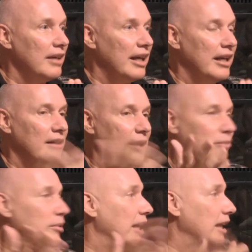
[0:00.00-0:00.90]
And
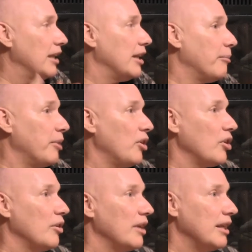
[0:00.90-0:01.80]
then we get into the
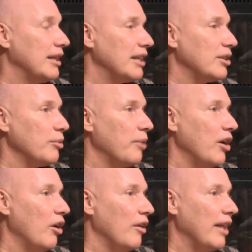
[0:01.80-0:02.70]
miracle, and it takes
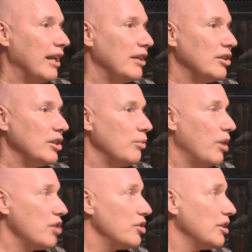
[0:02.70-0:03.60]
away all that. It just
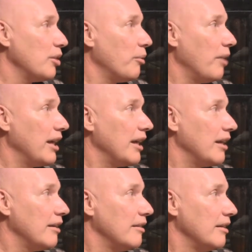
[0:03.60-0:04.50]
washes it away.
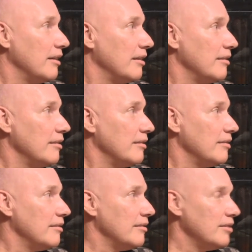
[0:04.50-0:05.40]

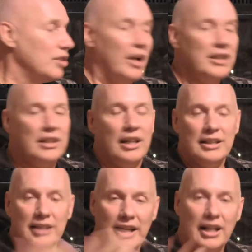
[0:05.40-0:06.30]
And so I
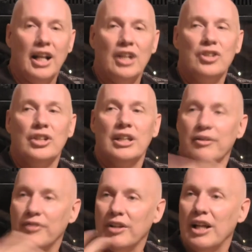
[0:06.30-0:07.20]
studied psychology
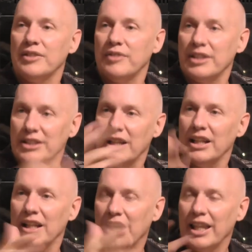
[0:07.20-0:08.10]
and philosophy. I
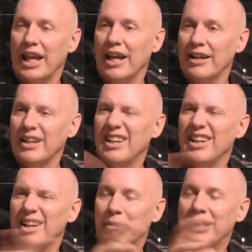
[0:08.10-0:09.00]
studied a lot of that.
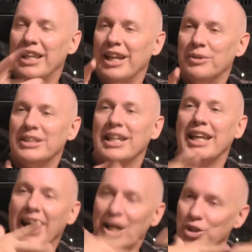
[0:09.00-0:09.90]
But then it was
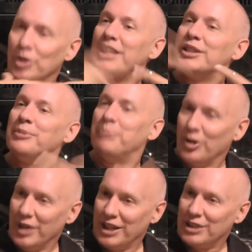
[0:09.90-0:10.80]
the actual
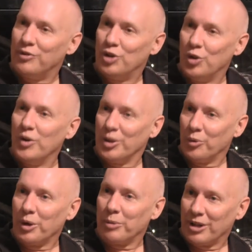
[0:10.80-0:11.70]
experience of doing the
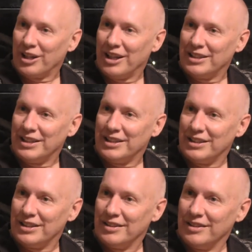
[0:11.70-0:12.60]
workbook lessons
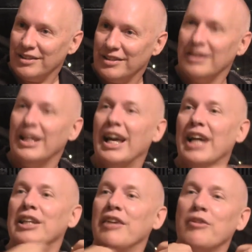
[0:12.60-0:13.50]
mm-hmm.
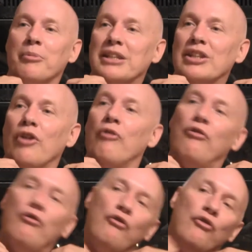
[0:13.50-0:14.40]
and giving myself
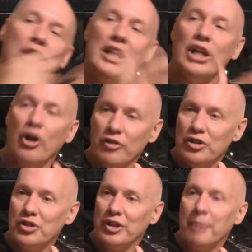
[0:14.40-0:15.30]
fully over
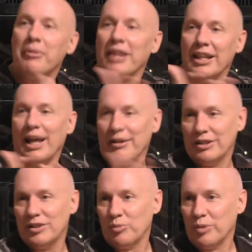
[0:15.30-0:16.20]
to them. Then
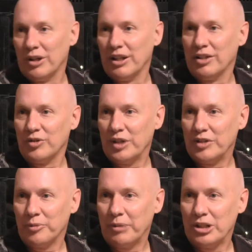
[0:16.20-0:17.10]
that's where the
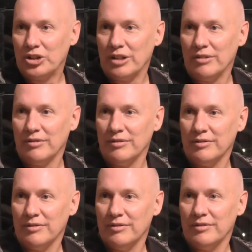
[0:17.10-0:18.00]
transformation
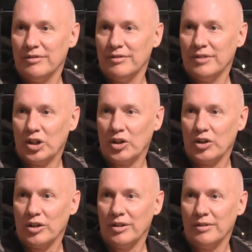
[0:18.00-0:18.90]

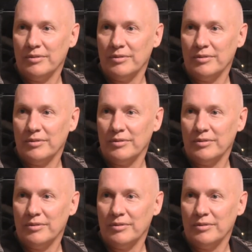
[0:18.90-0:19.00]
occurred.